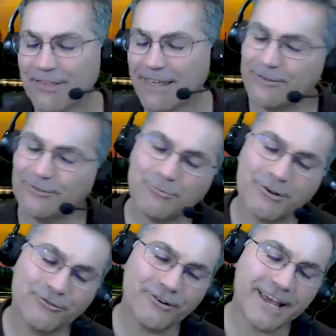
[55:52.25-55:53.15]
Thank you so
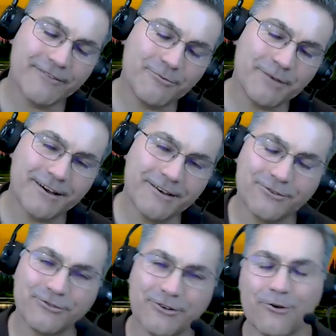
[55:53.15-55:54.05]
much for having me on the
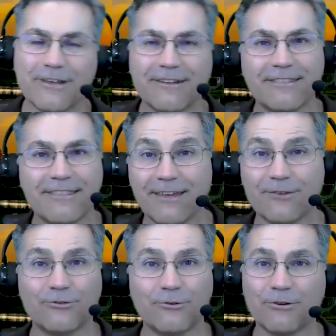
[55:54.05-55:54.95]
show, and thank
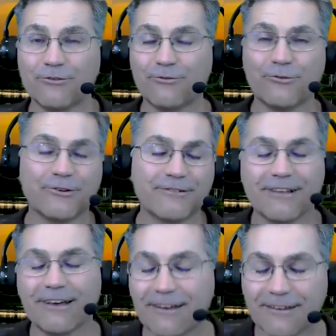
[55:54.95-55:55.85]
you so much for
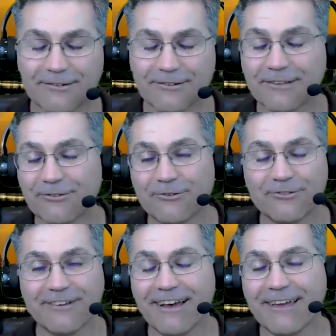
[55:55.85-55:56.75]
your
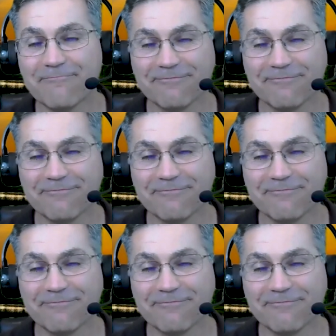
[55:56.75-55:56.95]
listeners' time.